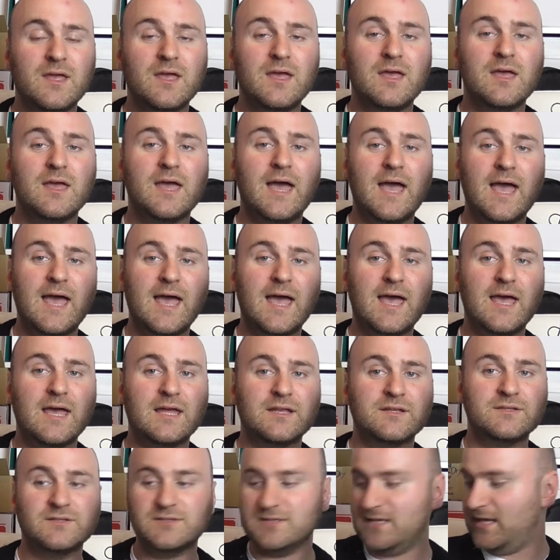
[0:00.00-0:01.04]

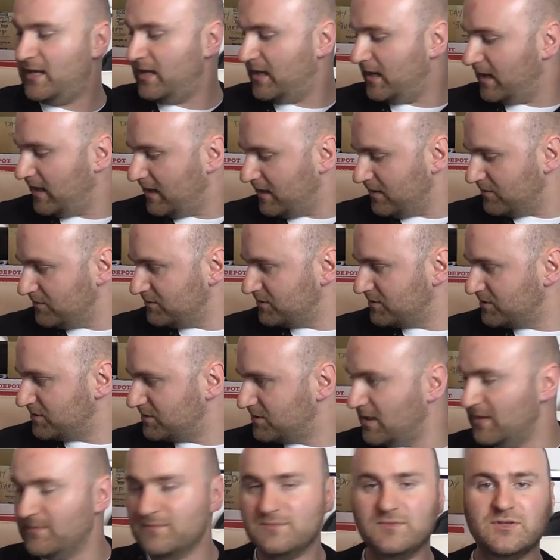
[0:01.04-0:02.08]
and it allows
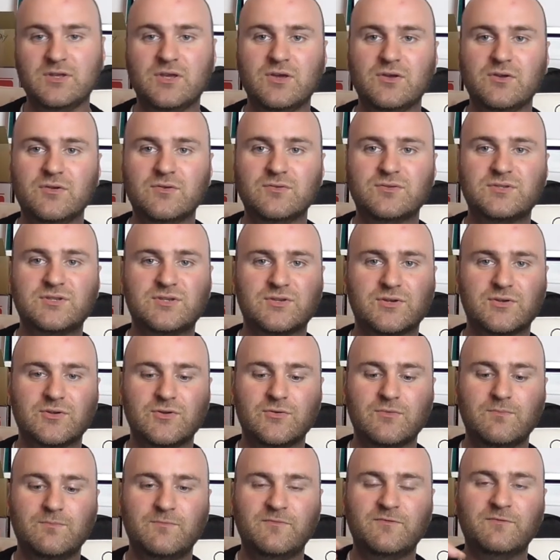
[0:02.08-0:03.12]
you
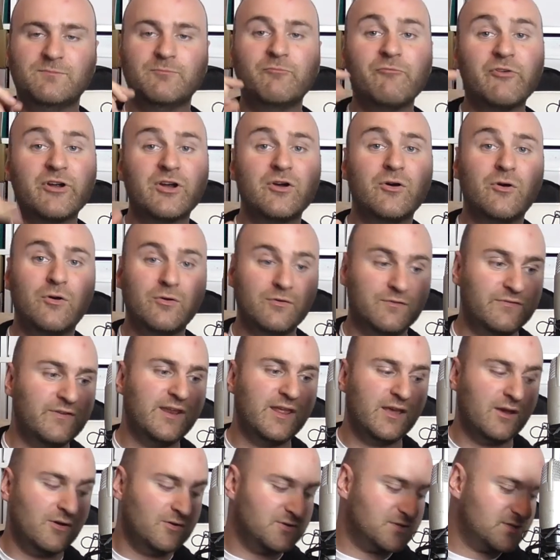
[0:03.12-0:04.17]
to record
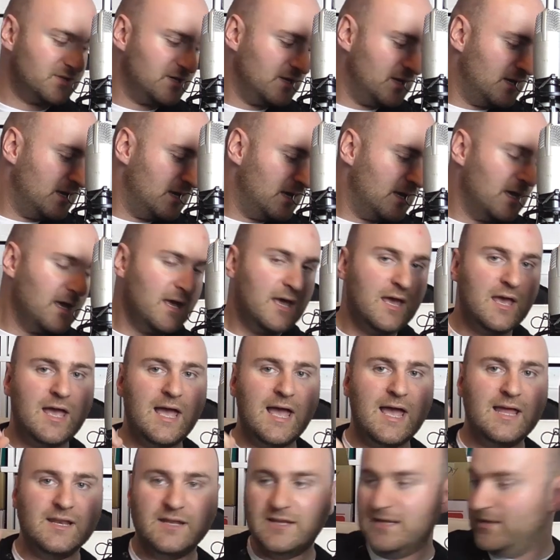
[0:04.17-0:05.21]
videos.
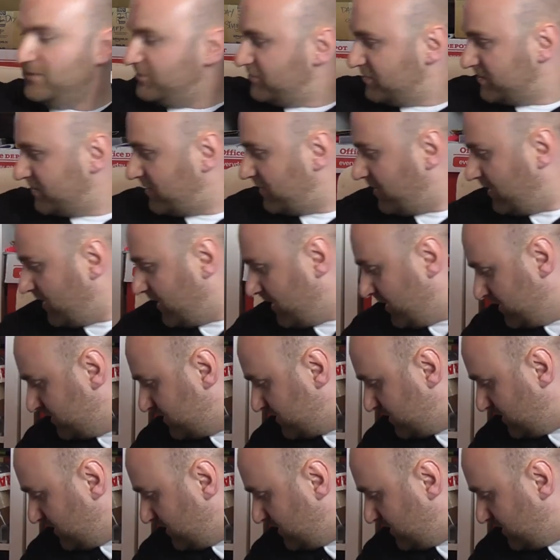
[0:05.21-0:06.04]
And an interesting thing is,